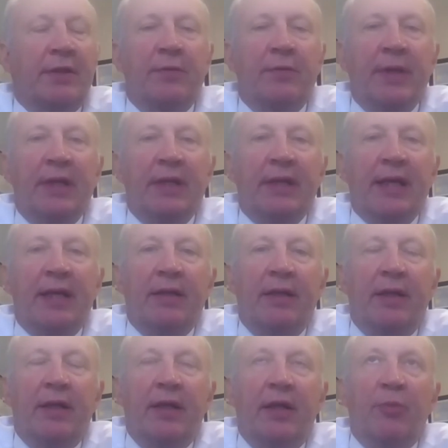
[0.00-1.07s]
to me in that
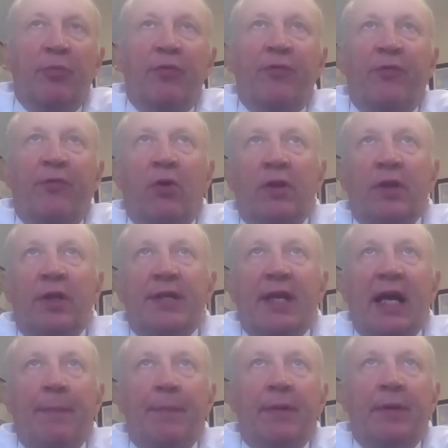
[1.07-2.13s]
before all this
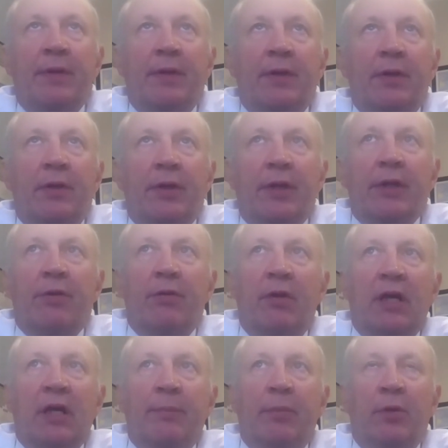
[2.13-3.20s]
happened, you hear a
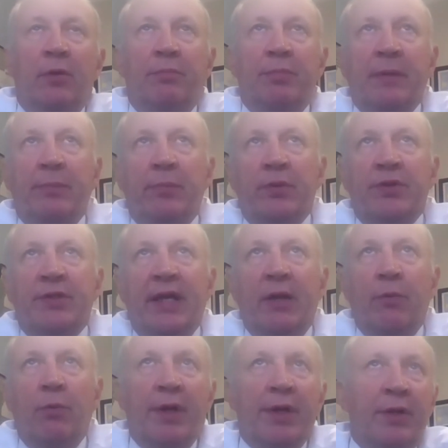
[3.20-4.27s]
lot about people
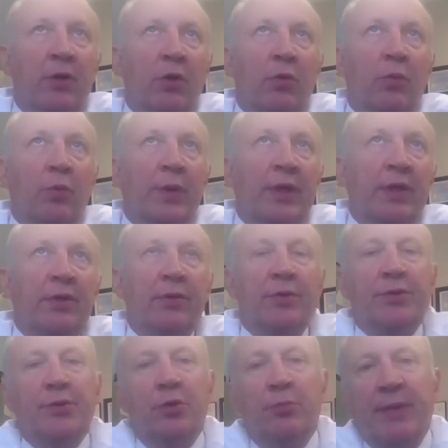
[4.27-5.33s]
saying, well, we can
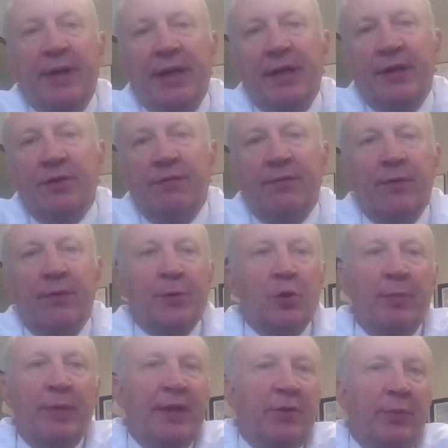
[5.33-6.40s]
do Zoom meetings and
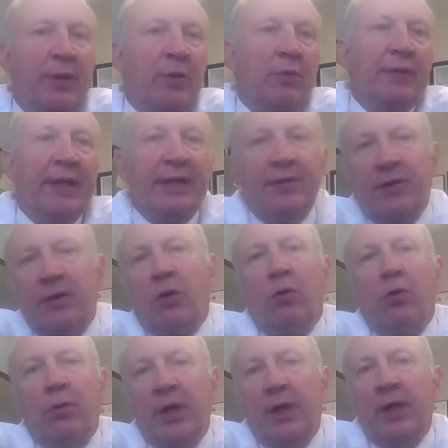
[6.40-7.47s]
virtual meetings. We don't need to
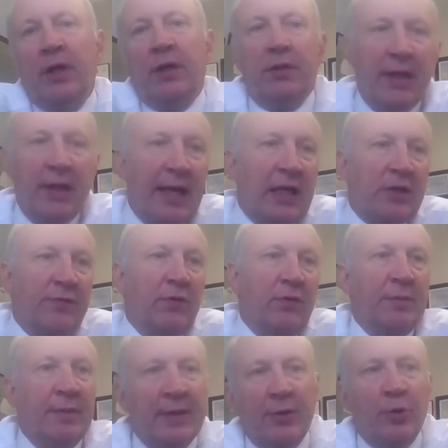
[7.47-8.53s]
go to Nashville
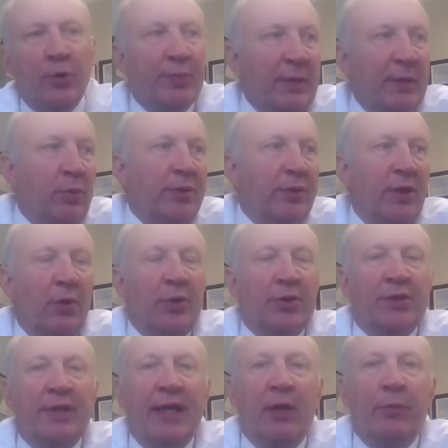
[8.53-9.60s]
and meet other people at the
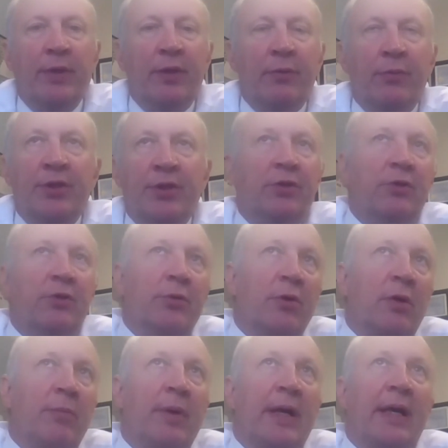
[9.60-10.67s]
OTA. Yeah. We should do it
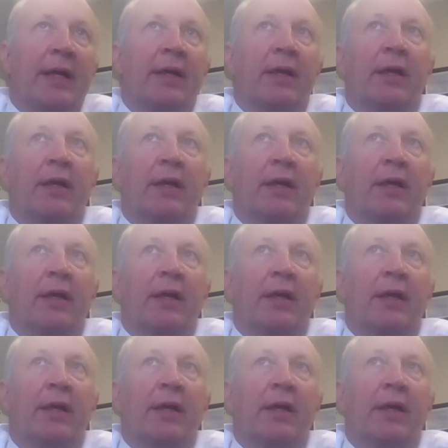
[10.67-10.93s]
all by